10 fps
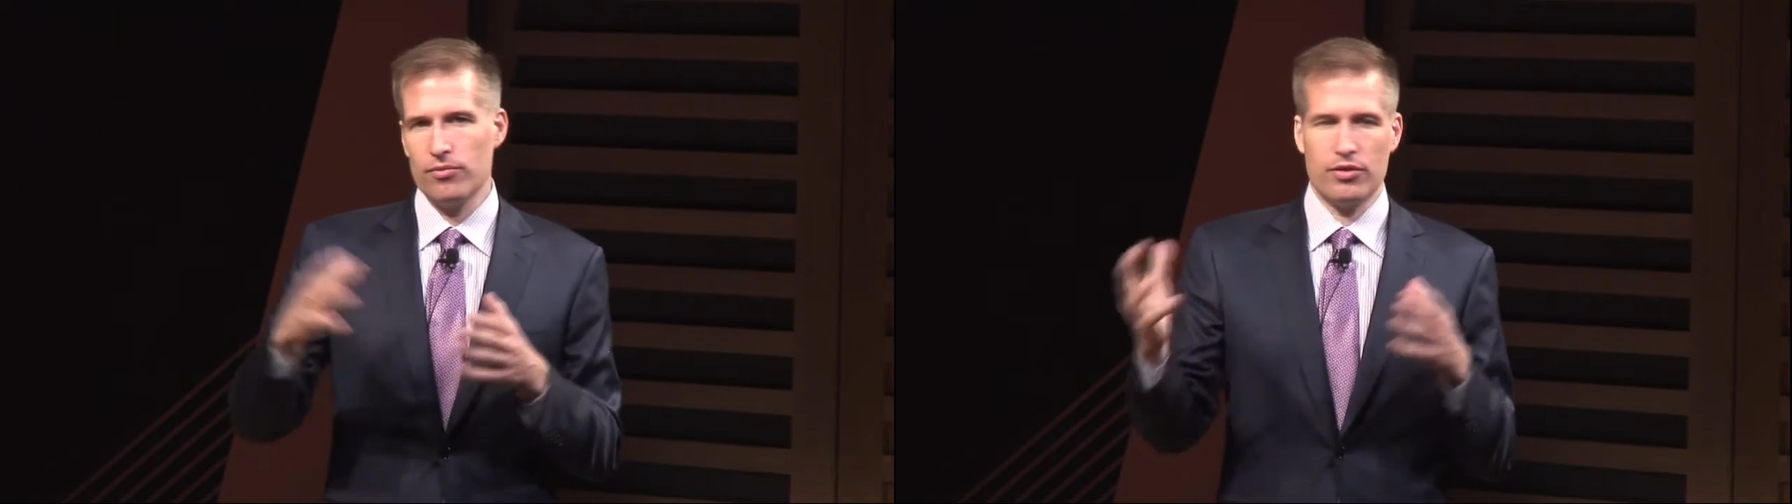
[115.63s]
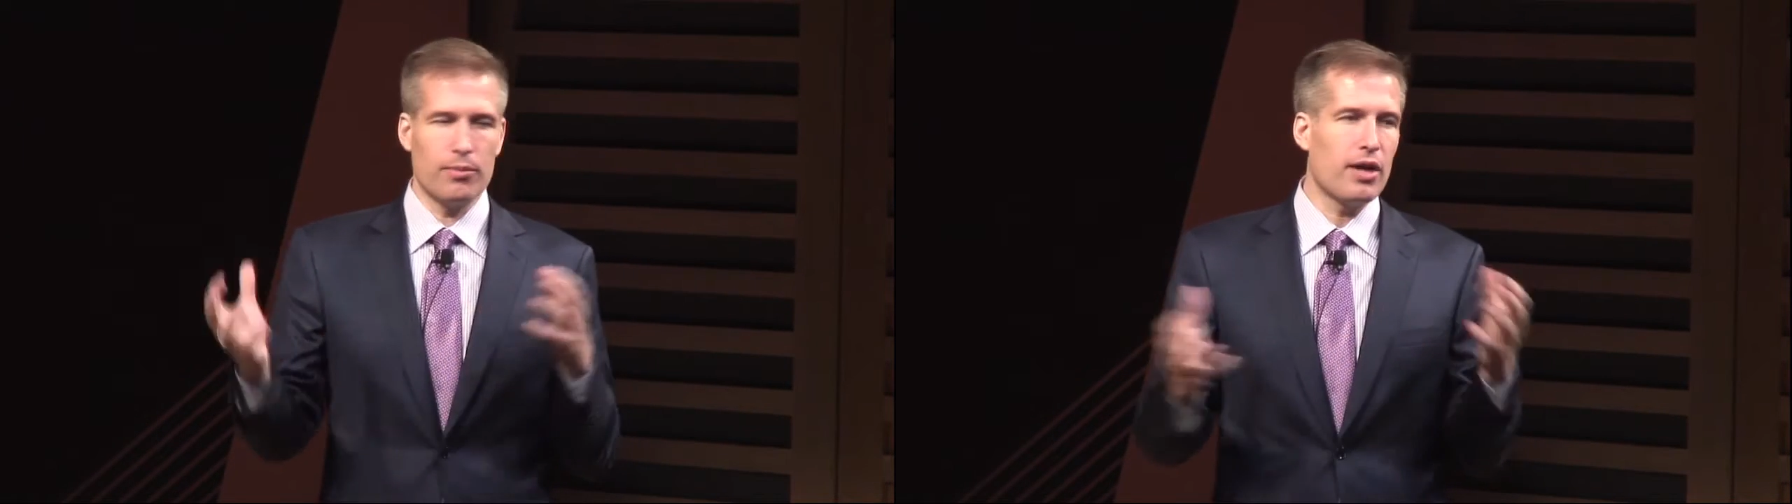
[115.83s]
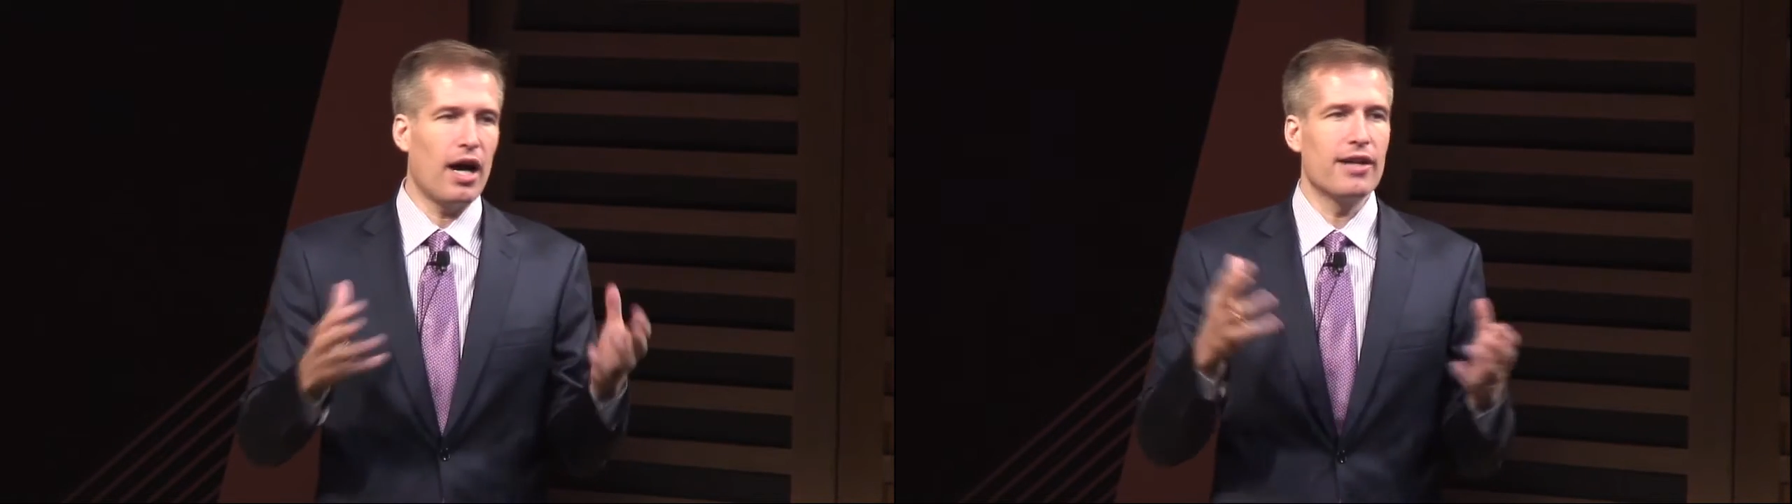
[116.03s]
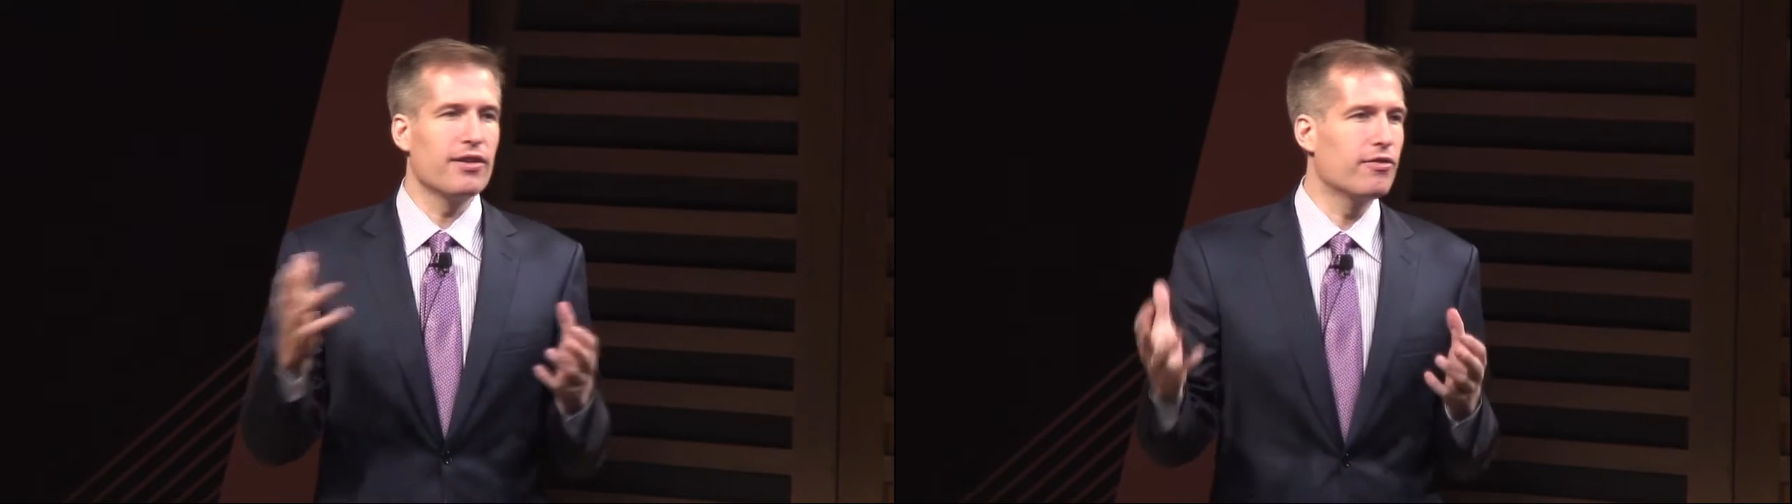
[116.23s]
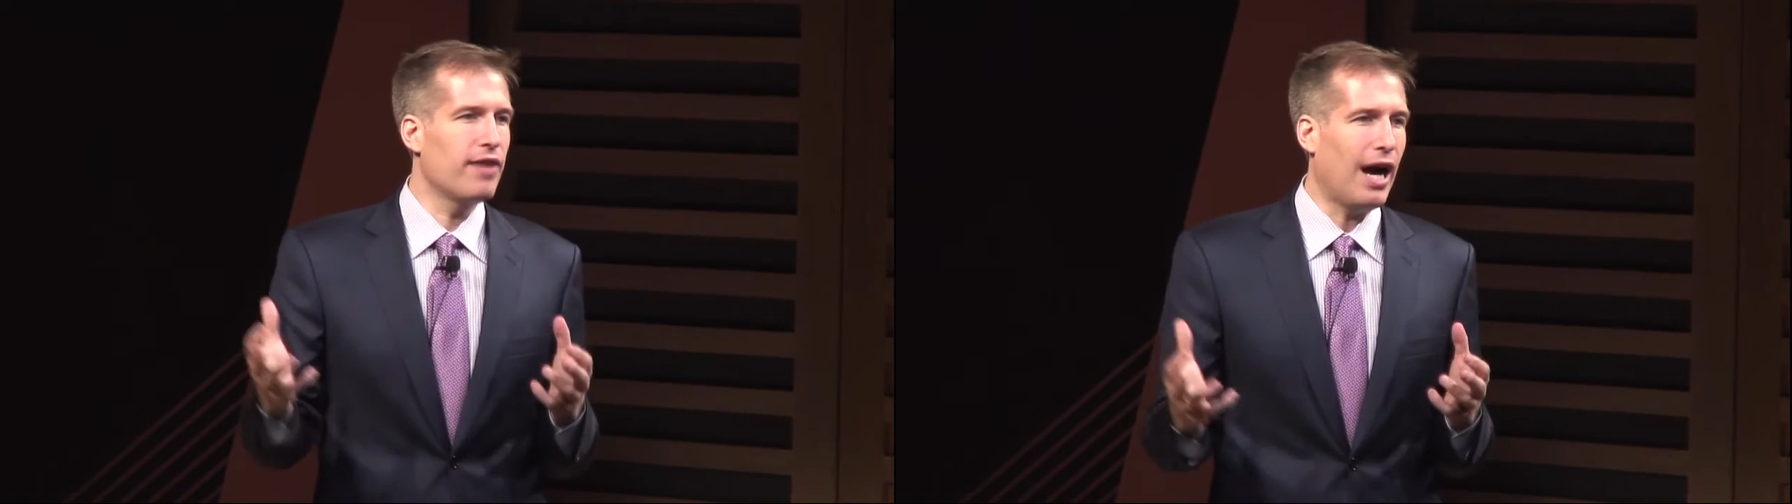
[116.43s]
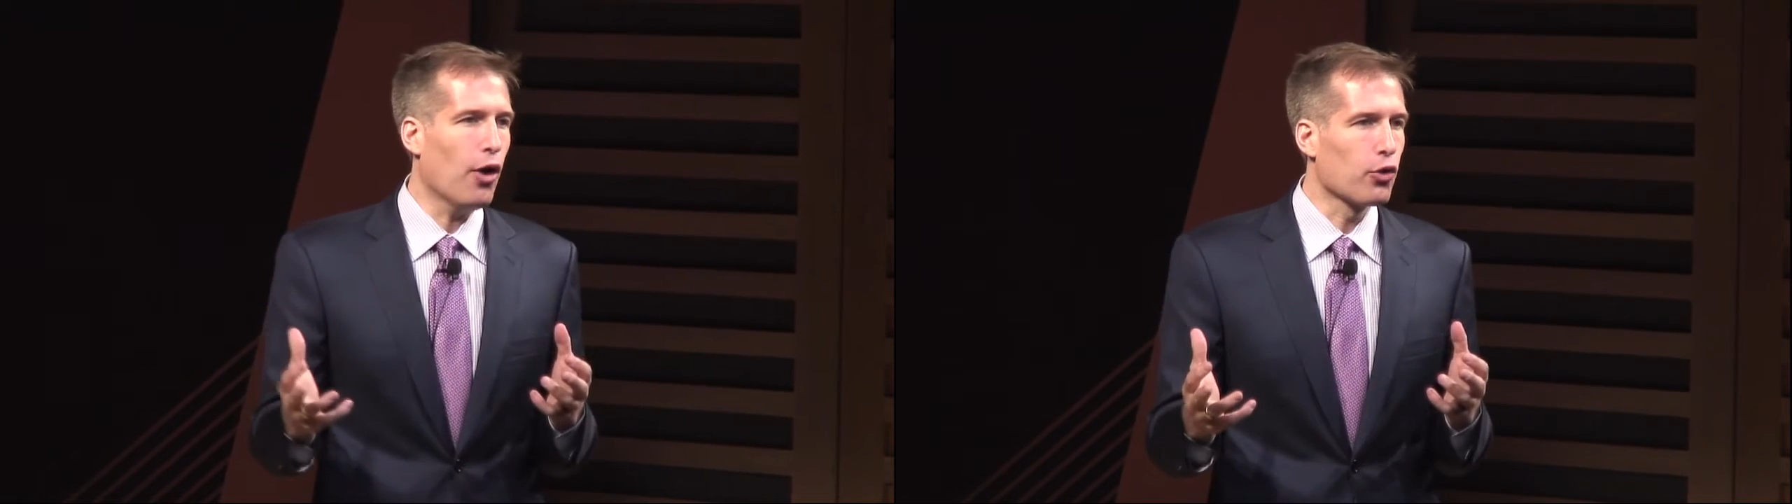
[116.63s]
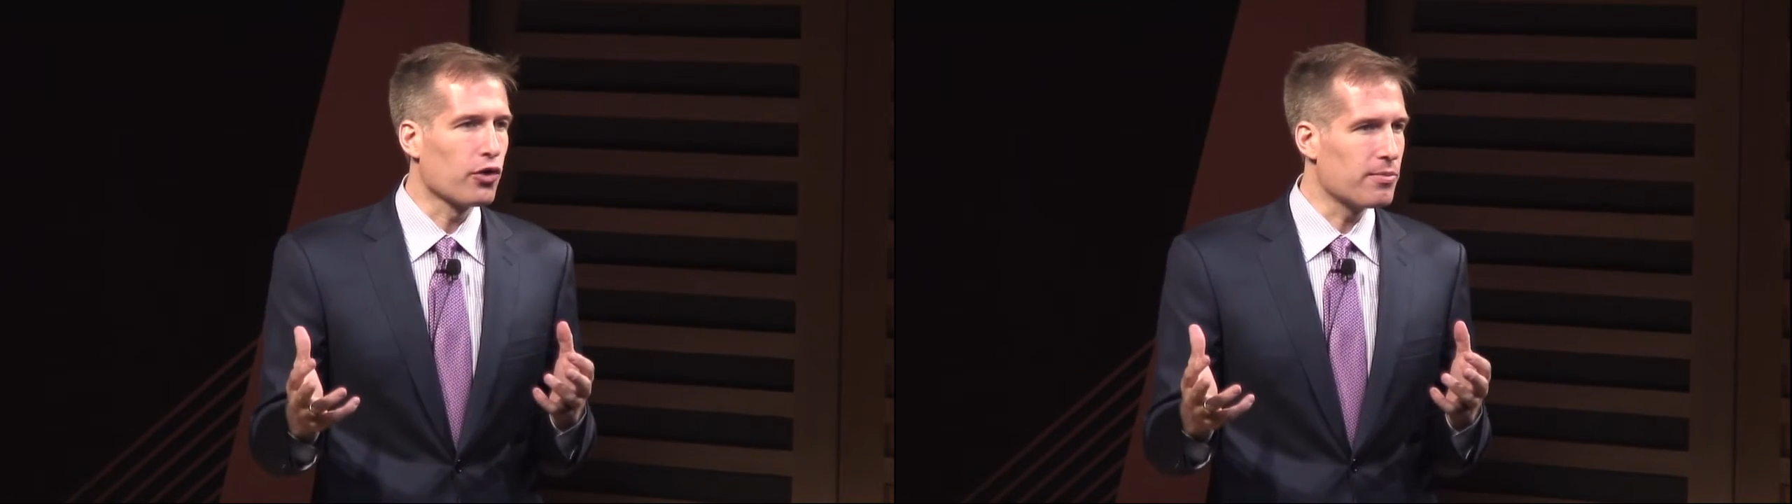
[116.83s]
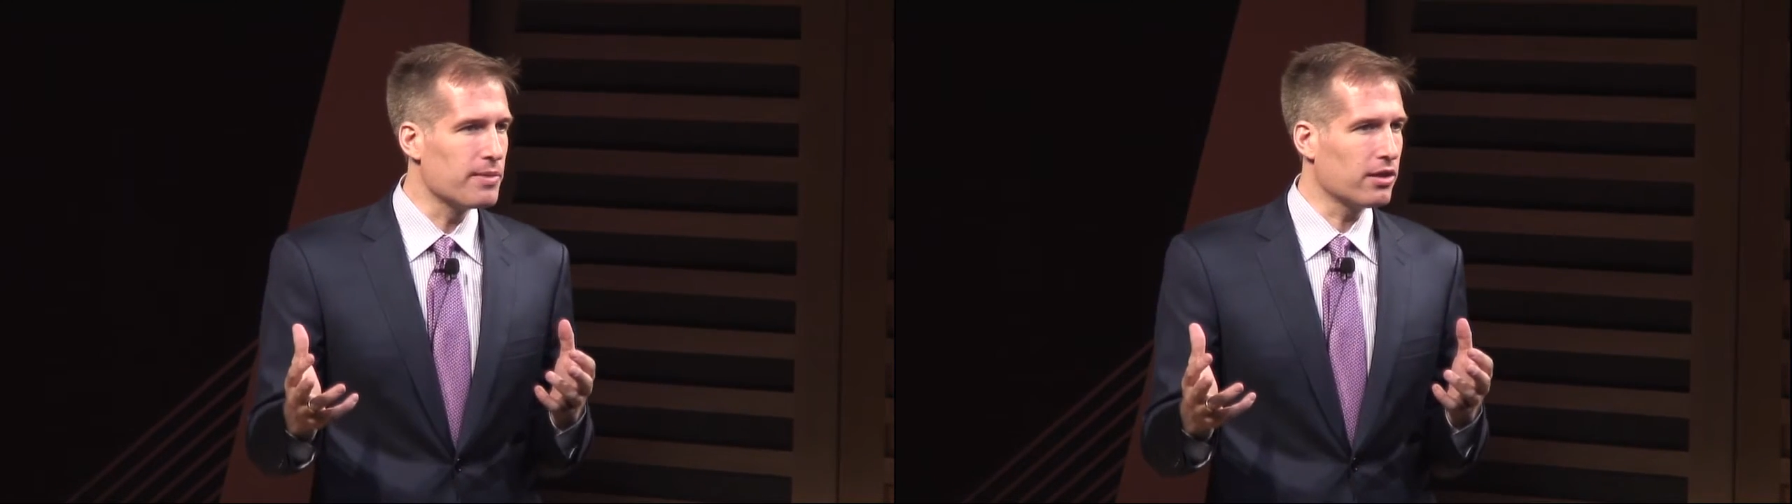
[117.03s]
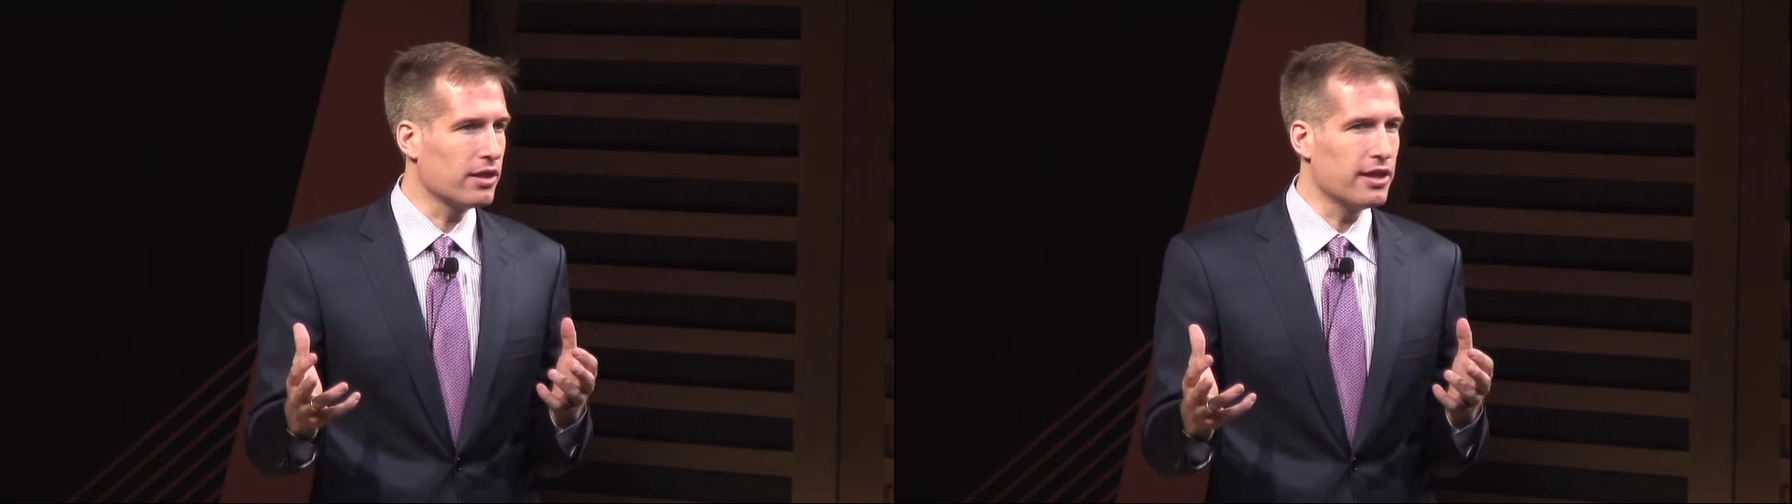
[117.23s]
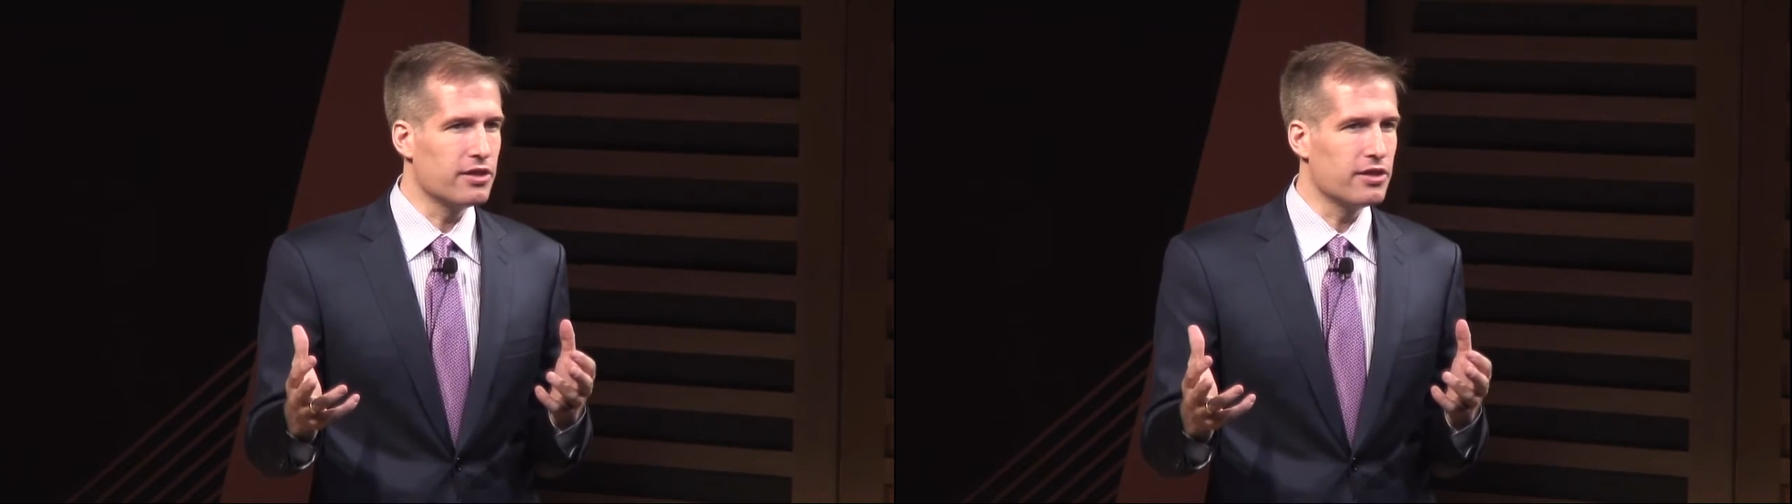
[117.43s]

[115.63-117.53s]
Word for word: some kind of algorithmically